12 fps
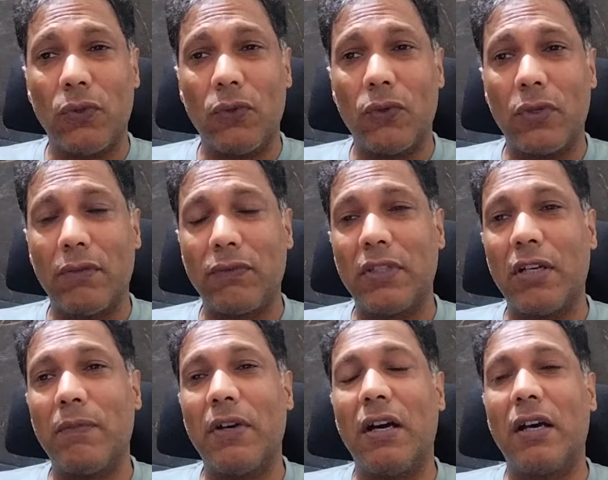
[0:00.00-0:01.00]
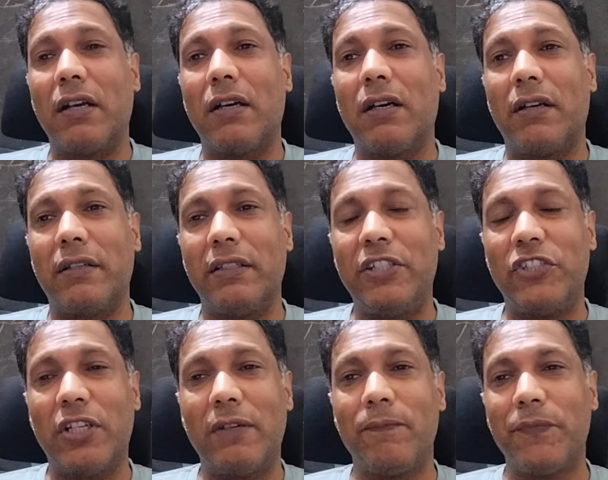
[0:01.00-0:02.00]
zone of the Amhara
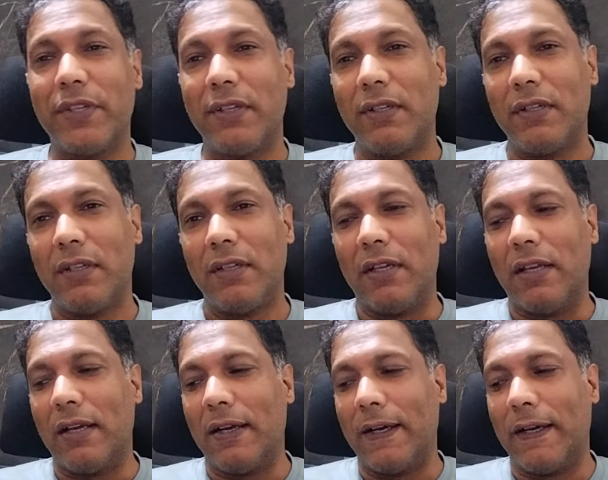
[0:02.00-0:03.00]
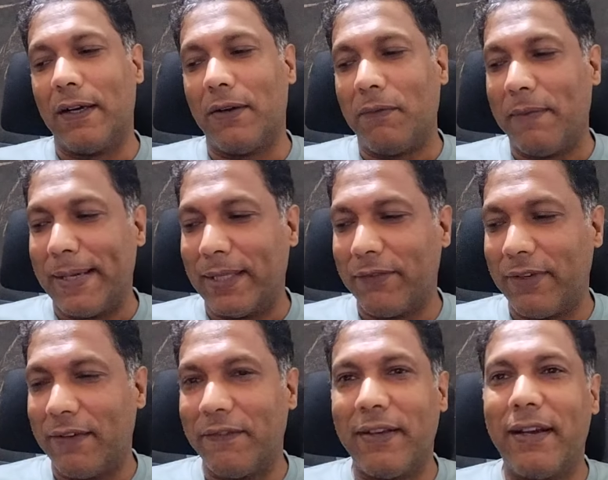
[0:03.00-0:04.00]
region. Uh, by the
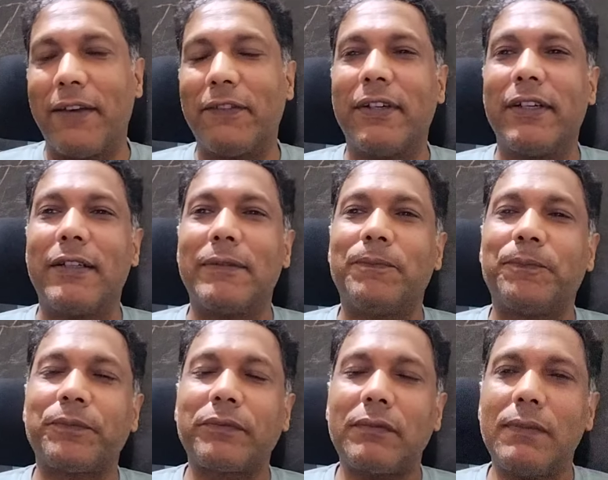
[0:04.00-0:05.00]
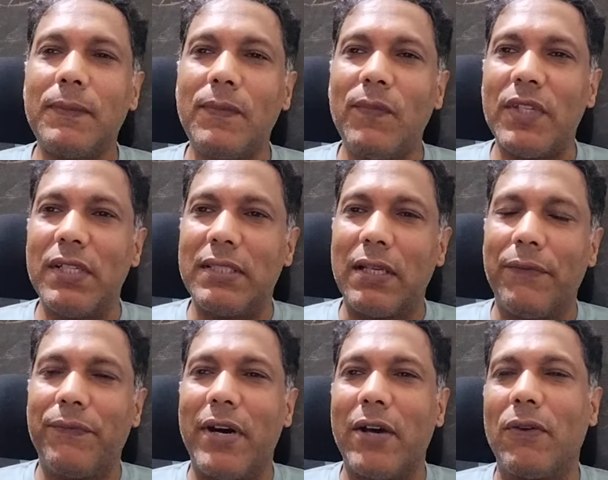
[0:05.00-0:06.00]
way, whenever
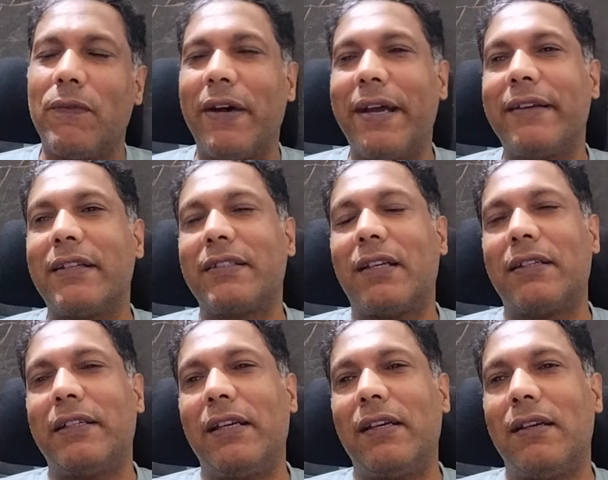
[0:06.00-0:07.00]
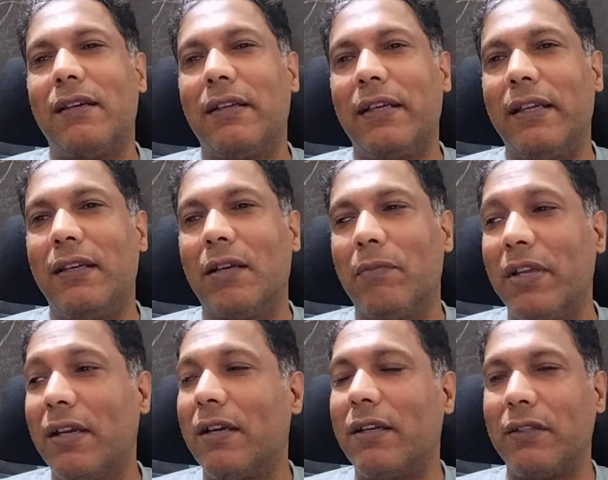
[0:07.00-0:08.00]
some Fano fighters are killed in a
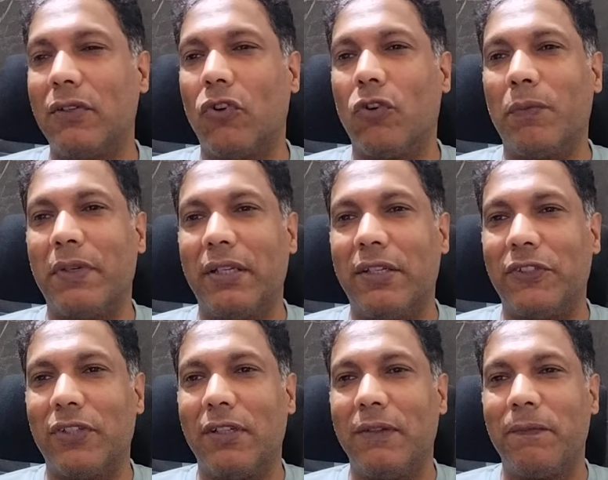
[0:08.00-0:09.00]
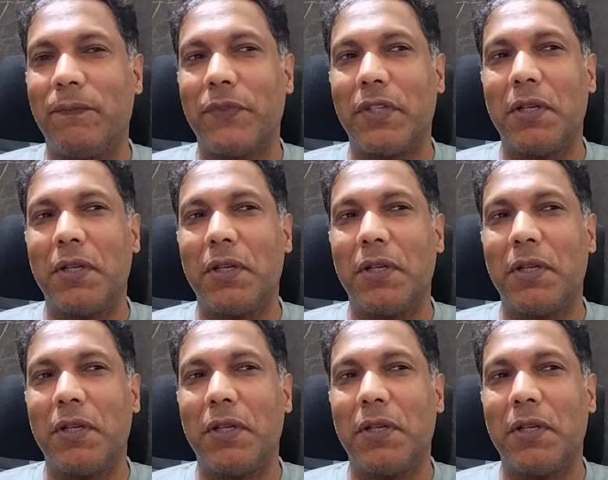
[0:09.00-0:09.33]
military operation,